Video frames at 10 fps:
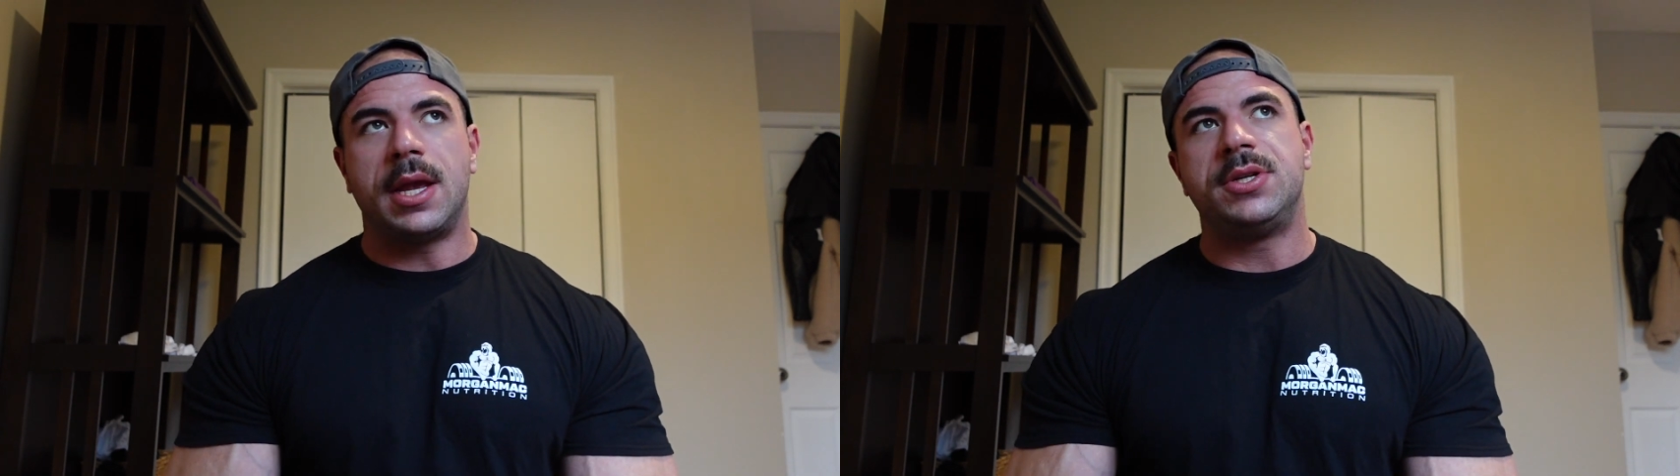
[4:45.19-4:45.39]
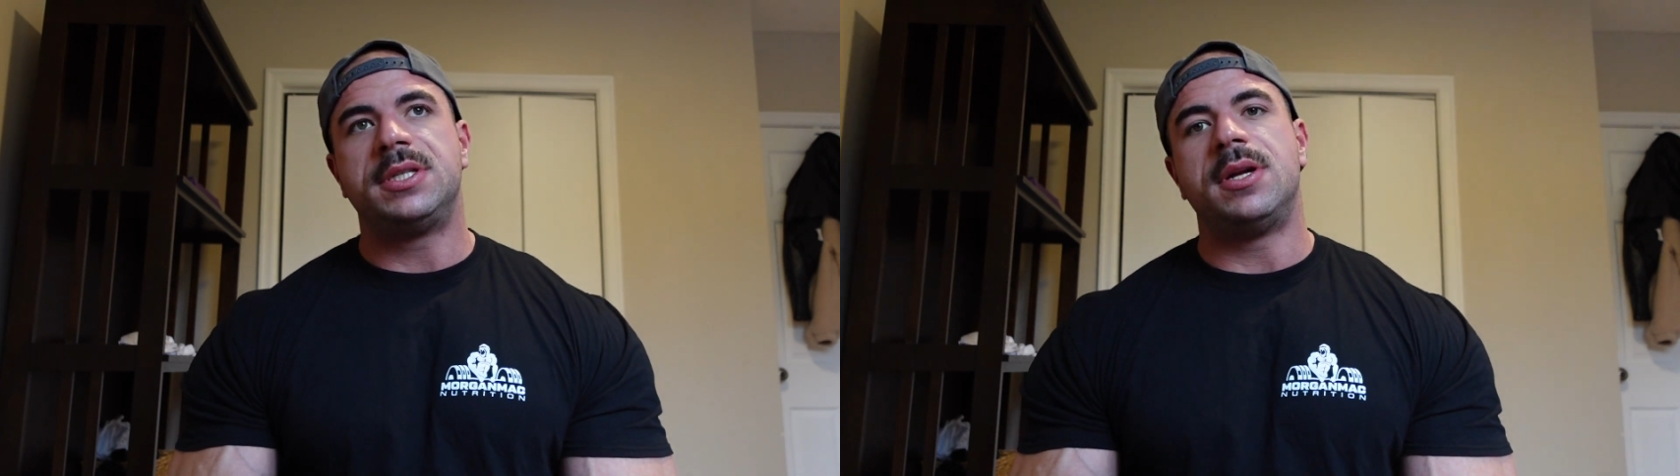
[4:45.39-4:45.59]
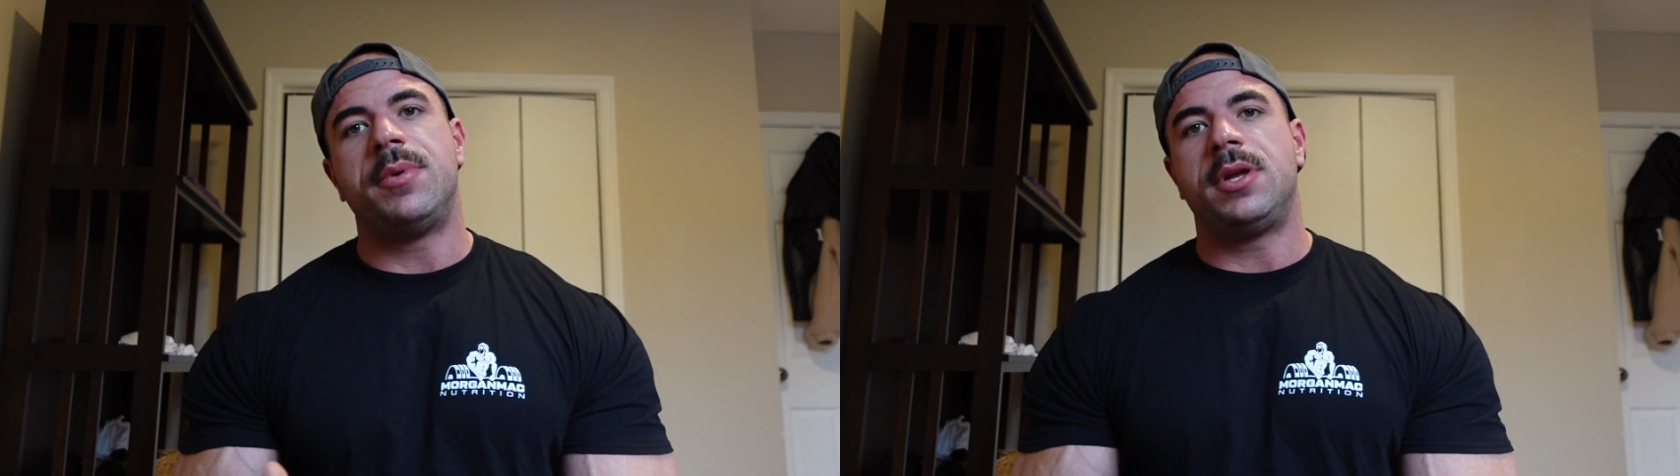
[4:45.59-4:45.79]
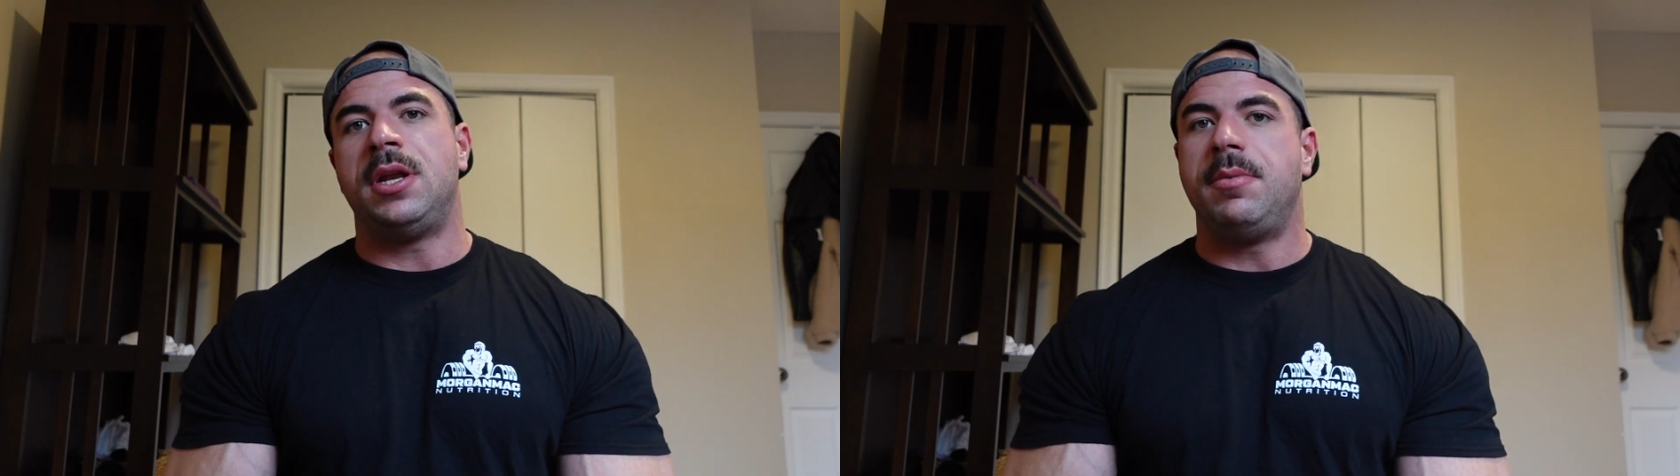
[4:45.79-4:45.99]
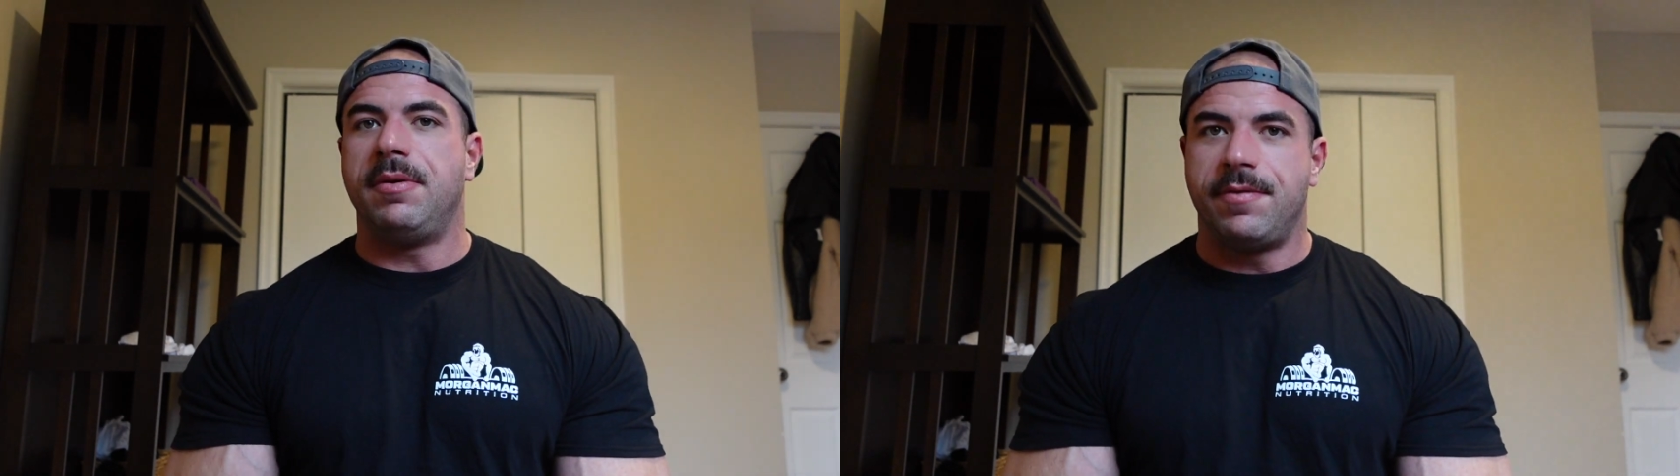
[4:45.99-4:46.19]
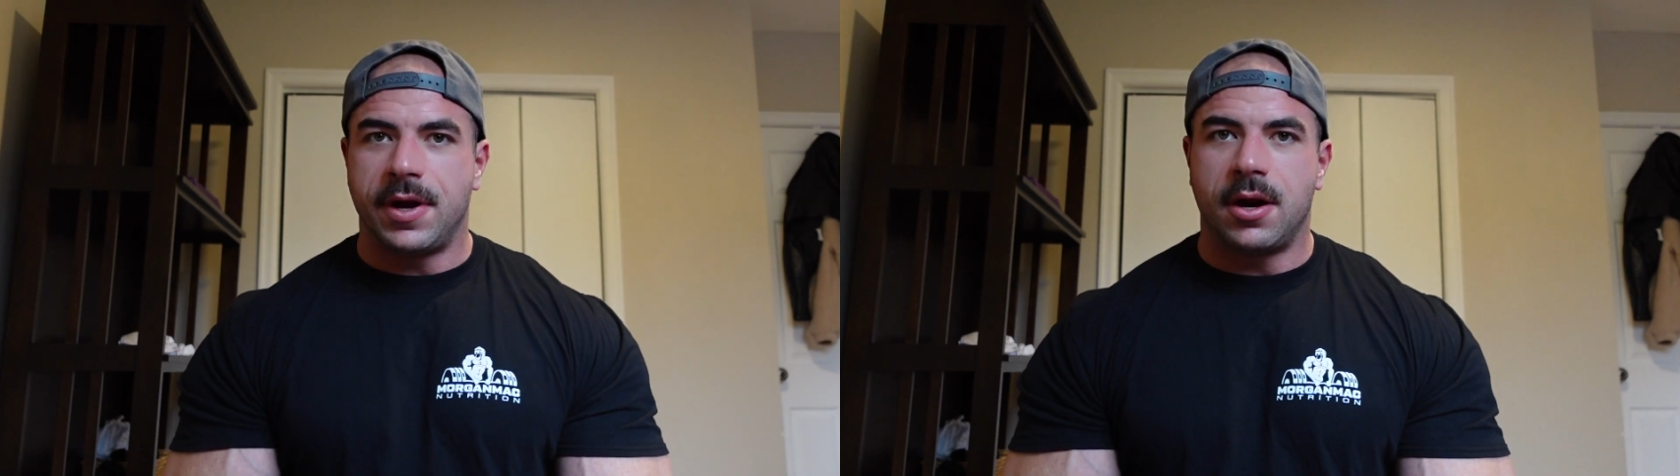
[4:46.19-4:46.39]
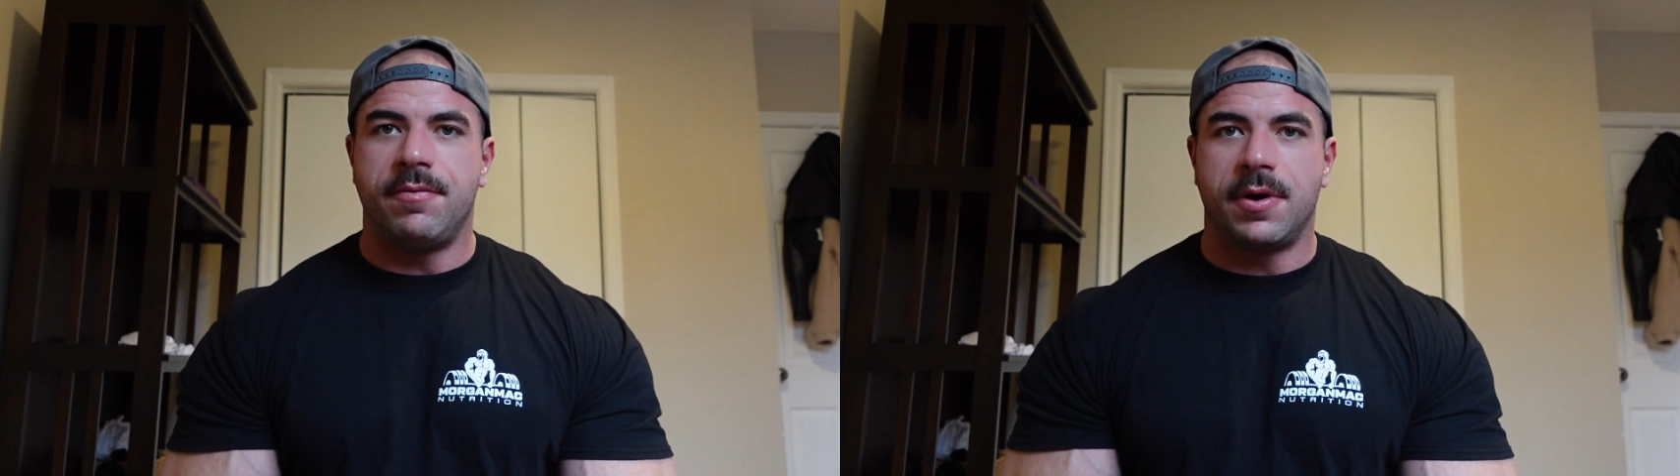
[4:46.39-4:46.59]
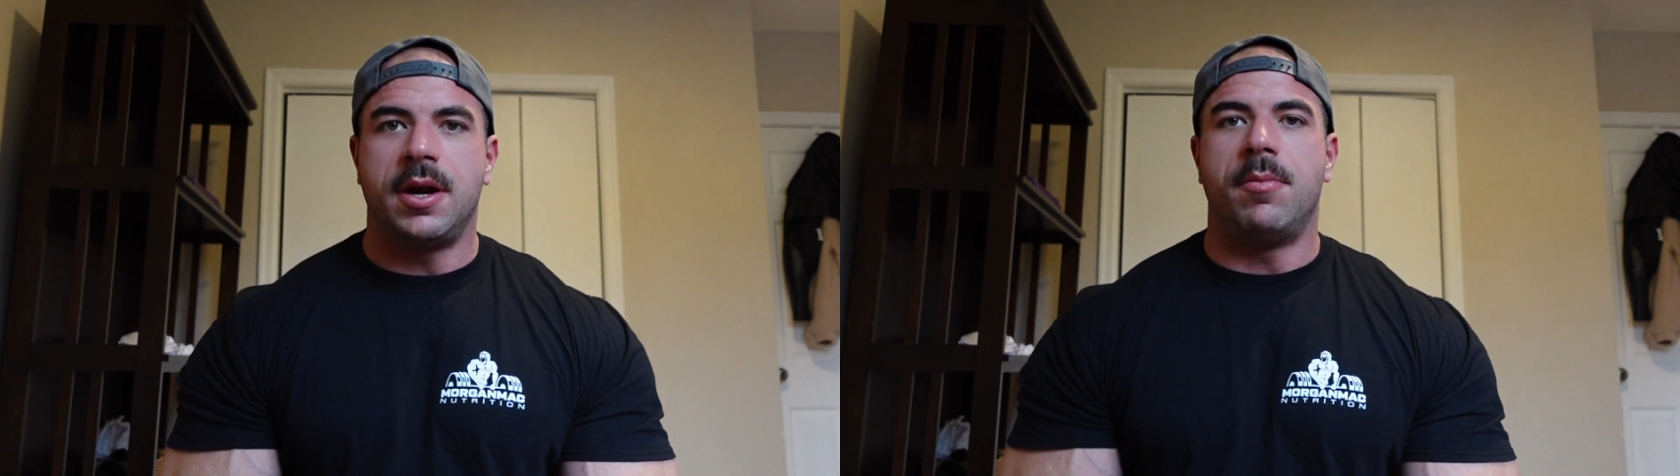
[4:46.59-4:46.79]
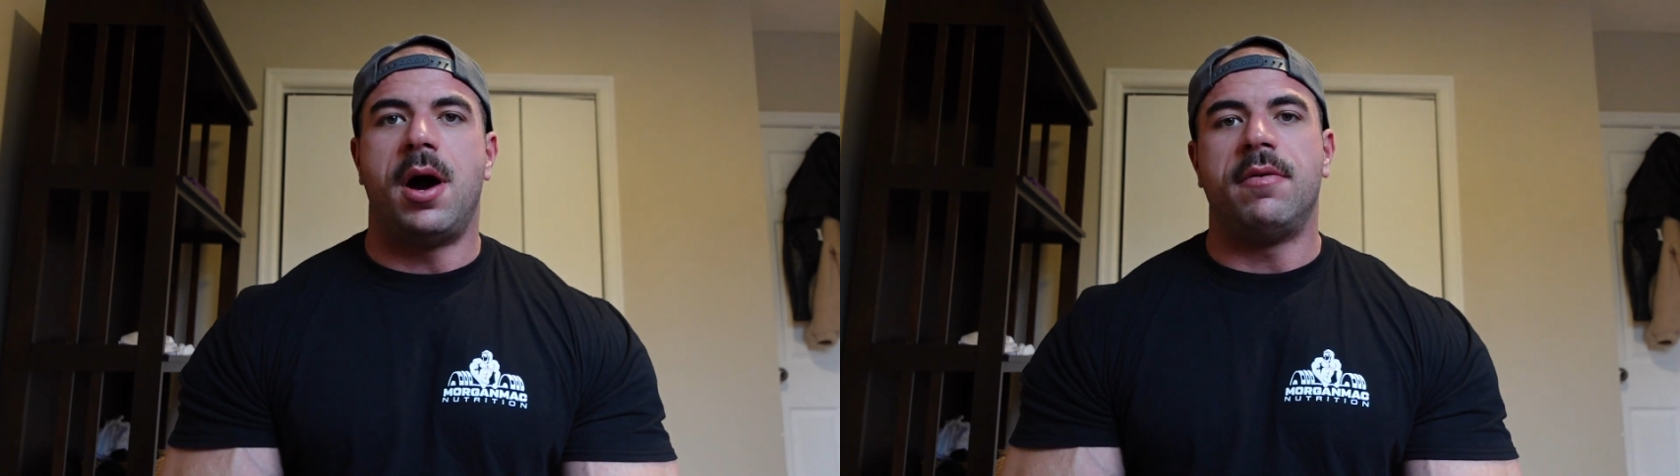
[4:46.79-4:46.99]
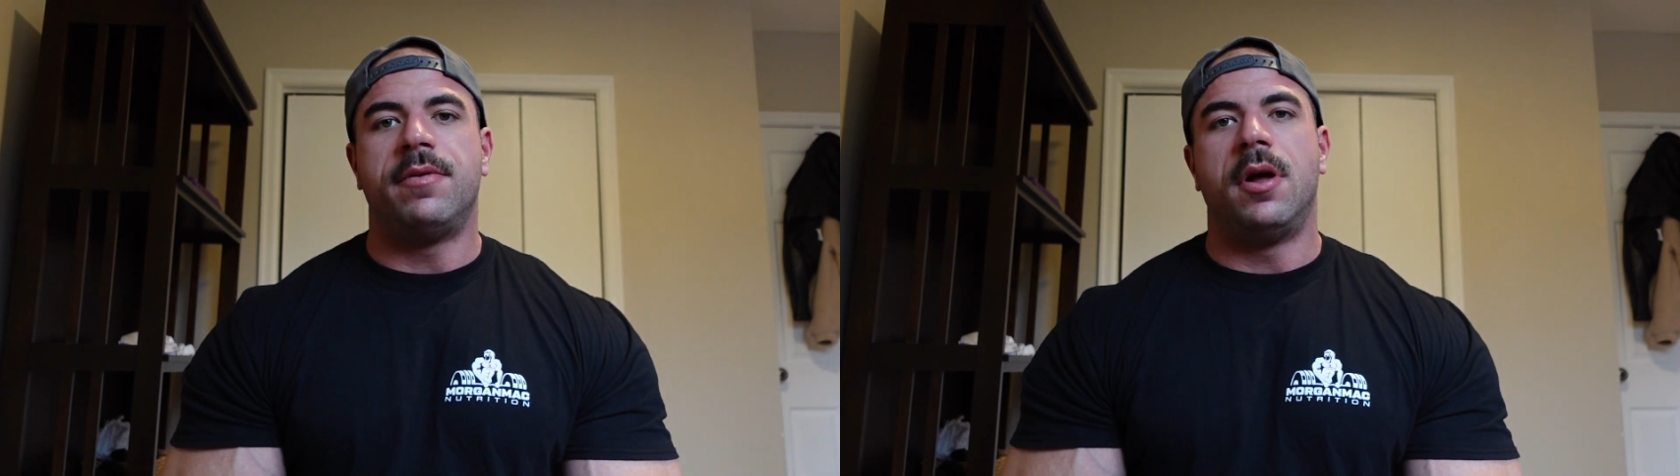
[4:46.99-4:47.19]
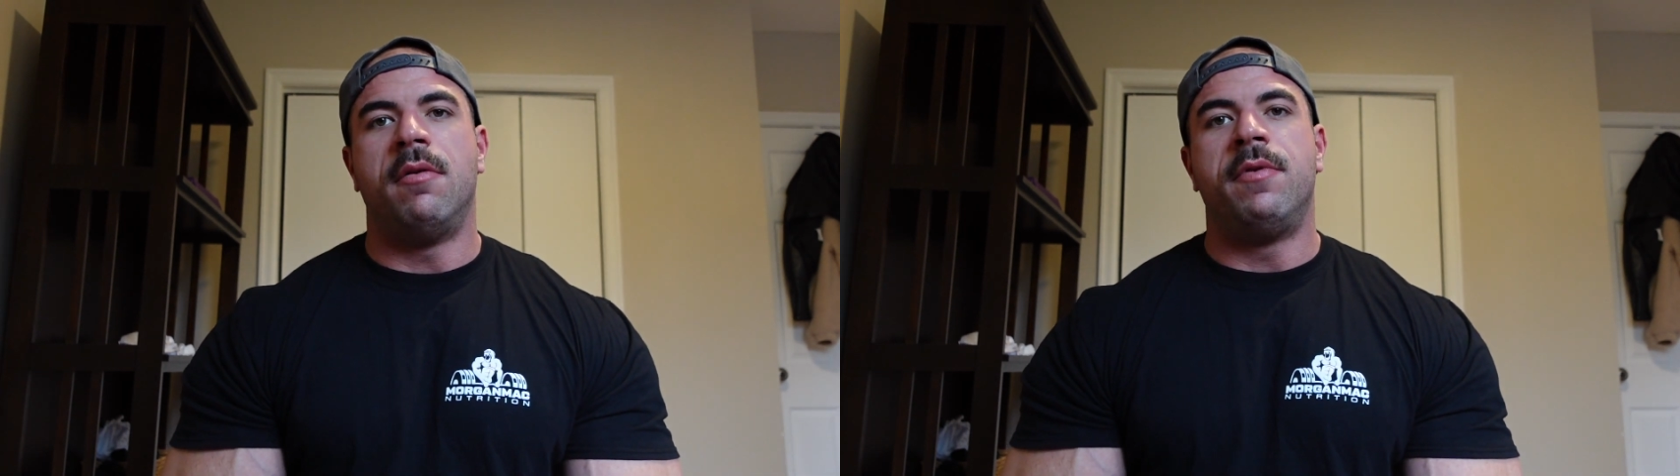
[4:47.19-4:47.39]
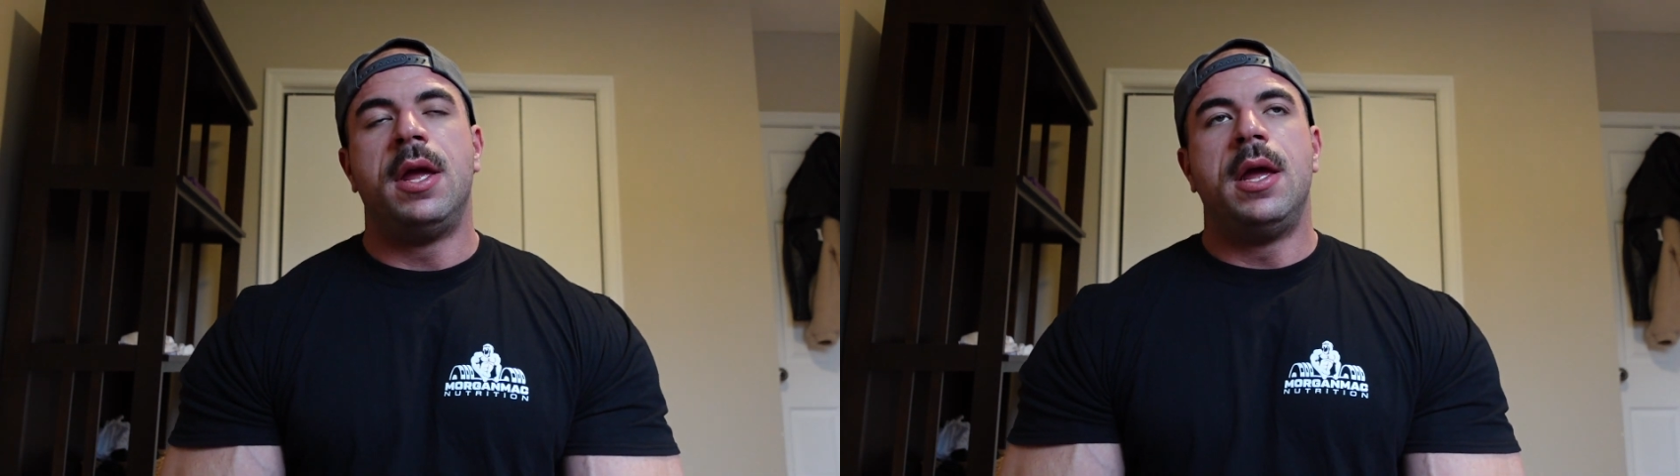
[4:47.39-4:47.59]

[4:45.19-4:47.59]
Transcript: it's just something you need to be very, very mindful of.